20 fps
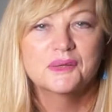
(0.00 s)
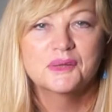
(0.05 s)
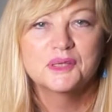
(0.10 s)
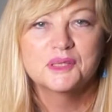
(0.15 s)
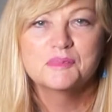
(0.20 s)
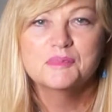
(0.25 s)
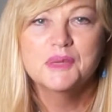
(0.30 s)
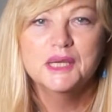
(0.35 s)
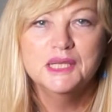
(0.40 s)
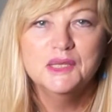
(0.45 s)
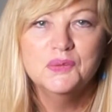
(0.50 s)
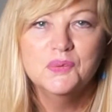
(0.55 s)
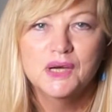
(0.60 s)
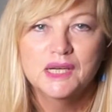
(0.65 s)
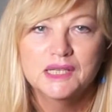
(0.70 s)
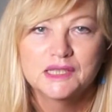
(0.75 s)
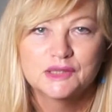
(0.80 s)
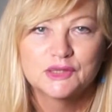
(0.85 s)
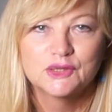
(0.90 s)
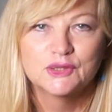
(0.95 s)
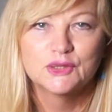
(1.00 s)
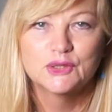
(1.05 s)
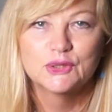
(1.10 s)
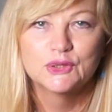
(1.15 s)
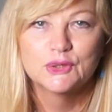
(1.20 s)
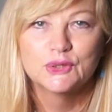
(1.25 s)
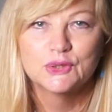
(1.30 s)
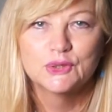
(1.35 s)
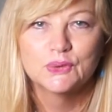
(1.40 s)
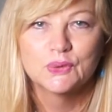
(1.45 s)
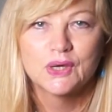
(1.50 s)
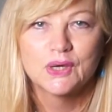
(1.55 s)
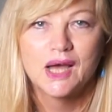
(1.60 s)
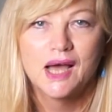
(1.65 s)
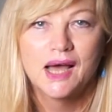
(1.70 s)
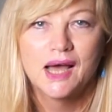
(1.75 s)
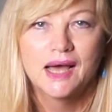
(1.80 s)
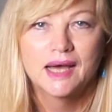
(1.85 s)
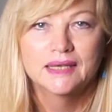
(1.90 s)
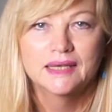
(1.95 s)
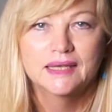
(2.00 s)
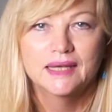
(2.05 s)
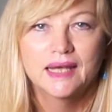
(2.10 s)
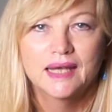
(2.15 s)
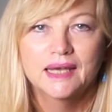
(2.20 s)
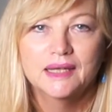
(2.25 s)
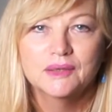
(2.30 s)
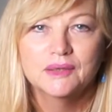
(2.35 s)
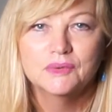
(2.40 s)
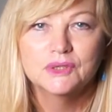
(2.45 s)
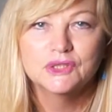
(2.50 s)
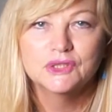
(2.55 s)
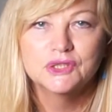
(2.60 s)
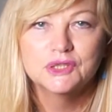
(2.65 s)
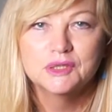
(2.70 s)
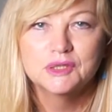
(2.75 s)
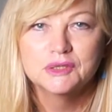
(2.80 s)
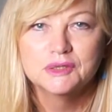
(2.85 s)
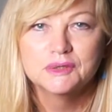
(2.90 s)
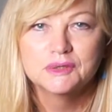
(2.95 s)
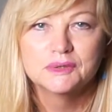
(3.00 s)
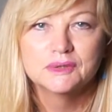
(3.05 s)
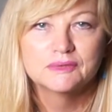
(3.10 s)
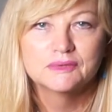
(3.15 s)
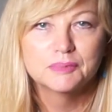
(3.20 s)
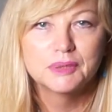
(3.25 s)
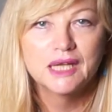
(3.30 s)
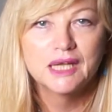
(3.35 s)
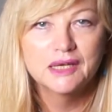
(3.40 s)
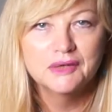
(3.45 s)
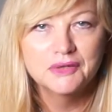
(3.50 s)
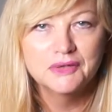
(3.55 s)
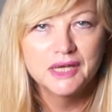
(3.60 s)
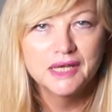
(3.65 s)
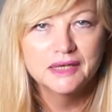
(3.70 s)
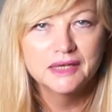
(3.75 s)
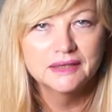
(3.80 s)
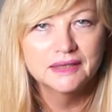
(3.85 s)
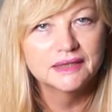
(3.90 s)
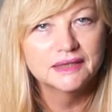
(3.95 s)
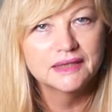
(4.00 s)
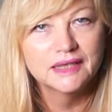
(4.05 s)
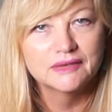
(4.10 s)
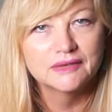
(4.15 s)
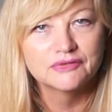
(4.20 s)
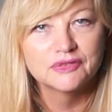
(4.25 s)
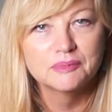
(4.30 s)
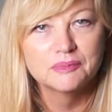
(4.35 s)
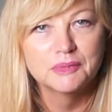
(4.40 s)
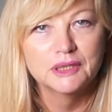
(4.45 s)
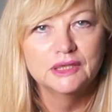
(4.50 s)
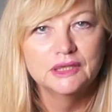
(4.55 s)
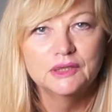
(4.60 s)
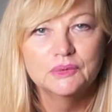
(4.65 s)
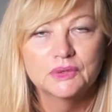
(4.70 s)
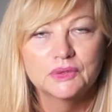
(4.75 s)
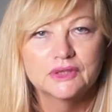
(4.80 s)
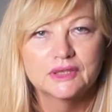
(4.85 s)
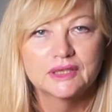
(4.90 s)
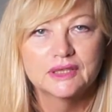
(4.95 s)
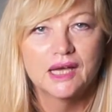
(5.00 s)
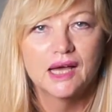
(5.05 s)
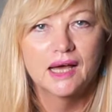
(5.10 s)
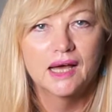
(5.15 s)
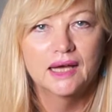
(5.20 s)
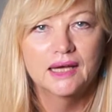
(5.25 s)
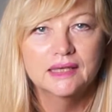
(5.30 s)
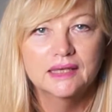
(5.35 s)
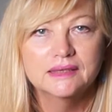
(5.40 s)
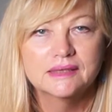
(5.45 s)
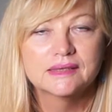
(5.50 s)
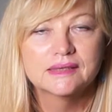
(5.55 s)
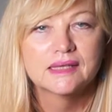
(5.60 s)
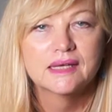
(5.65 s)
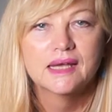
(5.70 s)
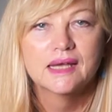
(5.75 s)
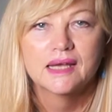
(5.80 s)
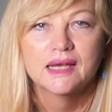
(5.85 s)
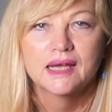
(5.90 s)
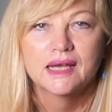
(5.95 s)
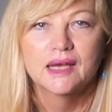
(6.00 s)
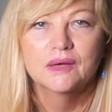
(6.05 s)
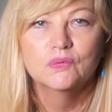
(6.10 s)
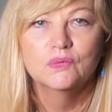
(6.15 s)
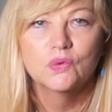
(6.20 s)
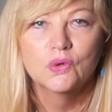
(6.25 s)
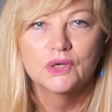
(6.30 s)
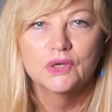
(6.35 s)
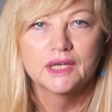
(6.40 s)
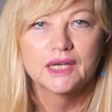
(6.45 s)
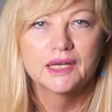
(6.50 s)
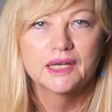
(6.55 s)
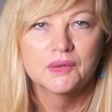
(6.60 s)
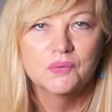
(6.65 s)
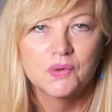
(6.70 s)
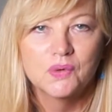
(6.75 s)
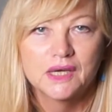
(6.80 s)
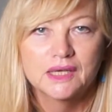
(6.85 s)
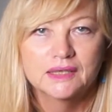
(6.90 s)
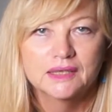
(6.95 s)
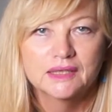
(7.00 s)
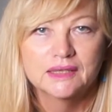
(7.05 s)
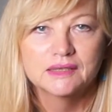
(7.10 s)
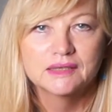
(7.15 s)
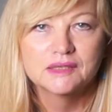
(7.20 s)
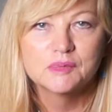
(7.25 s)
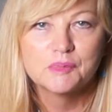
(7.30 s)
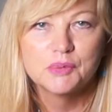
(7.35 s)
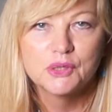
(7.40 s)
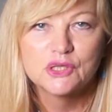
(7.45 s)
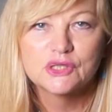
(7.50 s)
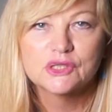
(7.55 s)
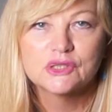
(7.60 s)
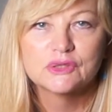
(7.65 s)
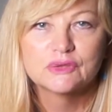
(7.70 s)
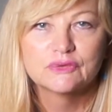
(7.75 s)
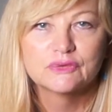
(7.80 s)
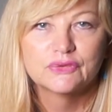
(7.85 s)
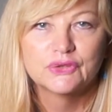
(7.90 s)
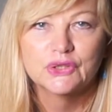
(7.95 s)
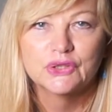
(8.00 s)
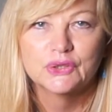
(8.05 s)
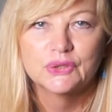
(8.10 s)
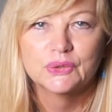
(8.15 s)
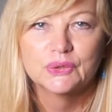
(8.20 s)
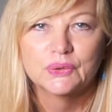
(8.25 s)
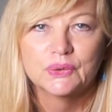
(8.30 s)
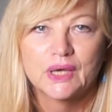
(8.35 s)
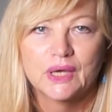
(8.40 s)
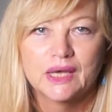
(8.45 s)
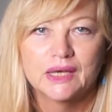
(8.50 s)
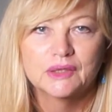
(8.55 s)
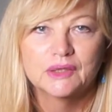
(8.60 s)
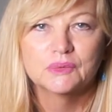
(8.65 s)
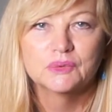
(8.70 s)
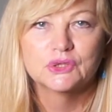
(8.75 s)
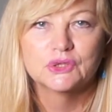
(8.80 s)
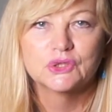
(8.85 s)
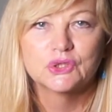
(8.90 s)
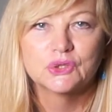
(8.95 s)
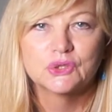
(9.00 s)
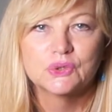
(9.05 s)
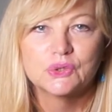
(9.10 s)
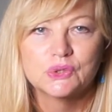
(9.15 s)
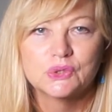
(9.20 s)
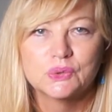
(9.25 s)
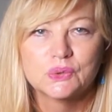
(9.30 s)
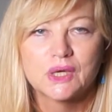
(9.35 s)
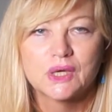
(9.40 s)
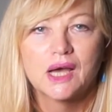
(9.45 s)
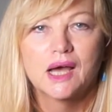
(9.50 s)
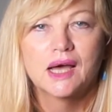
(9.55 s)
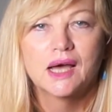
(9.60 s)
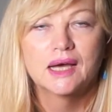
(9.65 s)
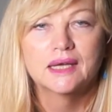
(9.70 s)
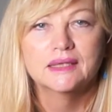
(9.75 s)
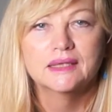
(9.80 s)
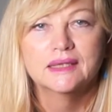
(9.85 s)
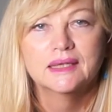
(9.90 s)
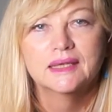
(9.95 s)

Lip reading: there's many ways to choose your card, and I want you to play around and get familiar with the cards and work out a way that is personal for you, how you want to choose your card.